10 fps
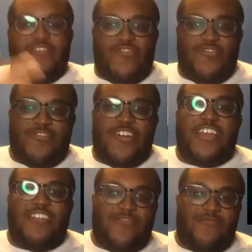July
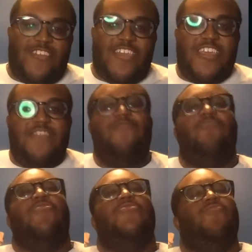the twenty-eighth,
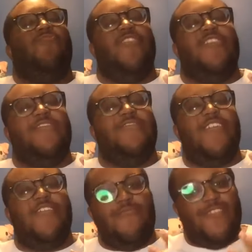which was
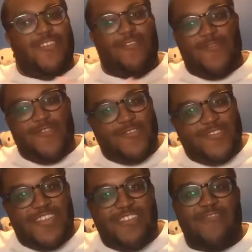when their first
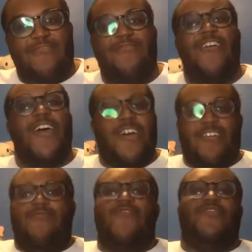single
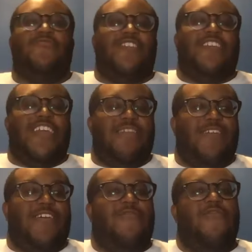originally came
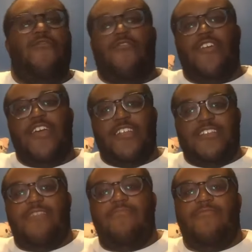out for
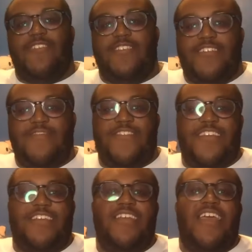Double and
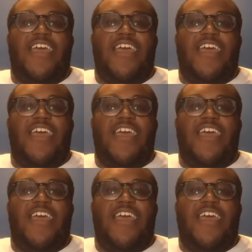Nothing.